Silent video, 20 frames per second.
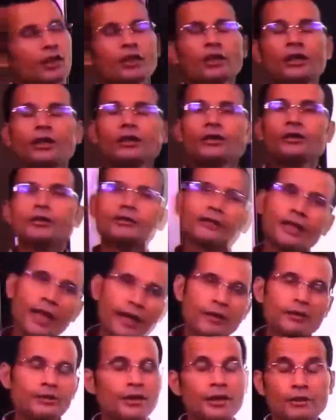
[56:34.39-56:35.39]

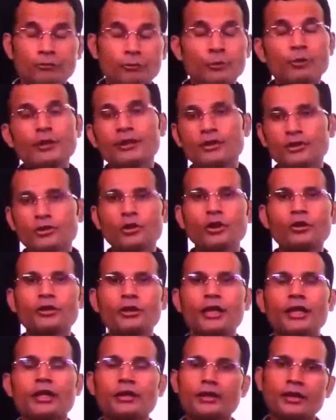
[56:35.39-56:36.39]
therefore it's not
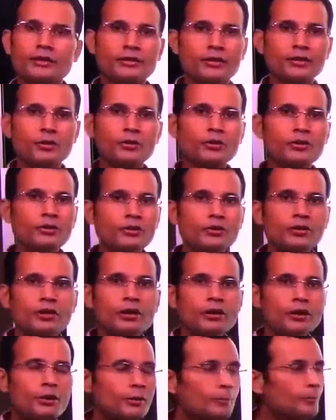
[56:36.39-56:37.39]
taken as a good
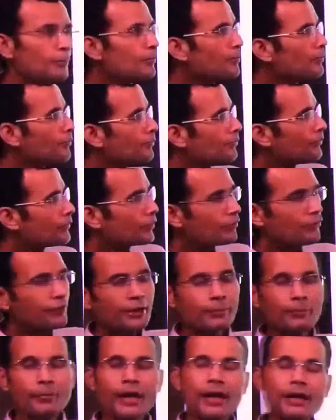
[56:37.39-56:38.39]

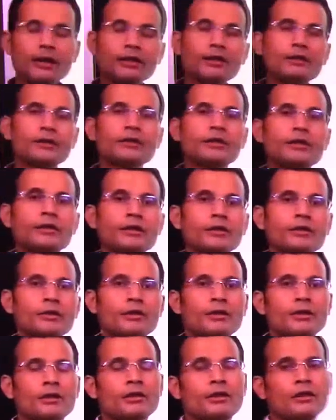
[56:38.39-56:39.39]
feedback.
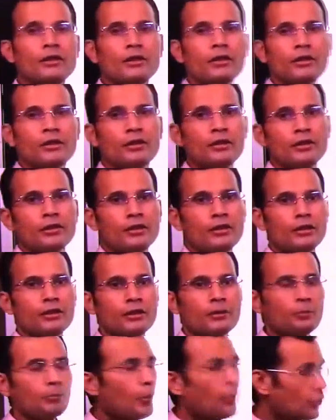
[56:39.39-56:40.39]

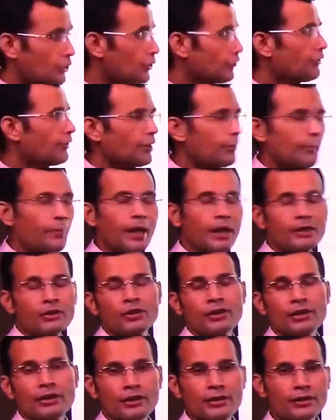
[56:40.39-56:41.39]
Positive feedback
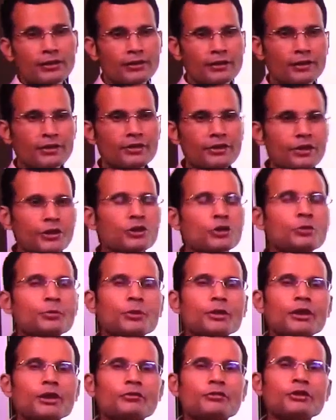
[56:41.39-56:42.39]
is considered to
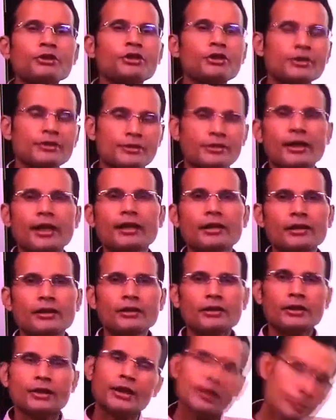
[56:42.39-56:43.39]
be a vicious
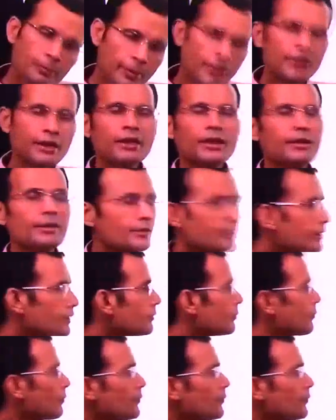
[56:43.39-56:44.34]
cycle in many cases.